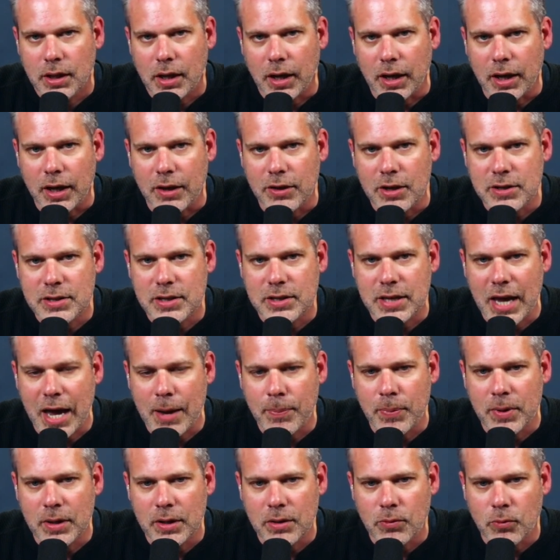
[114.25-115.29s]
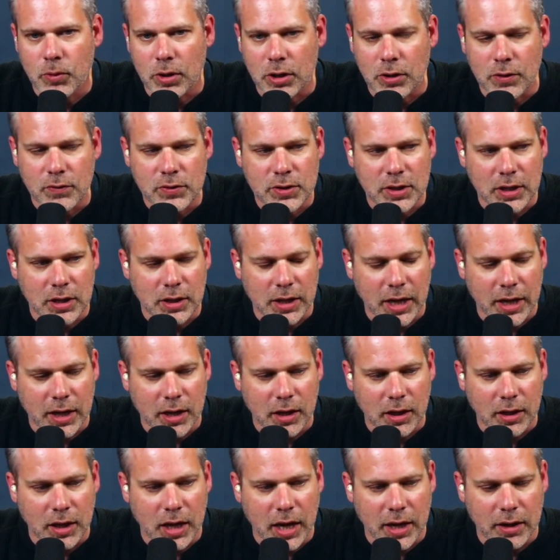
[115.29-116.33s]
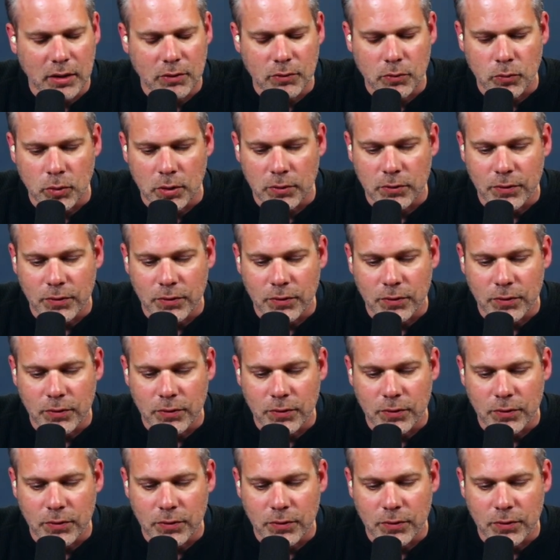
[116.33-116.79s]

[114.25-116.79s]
And this has happened where you've seen like a lot of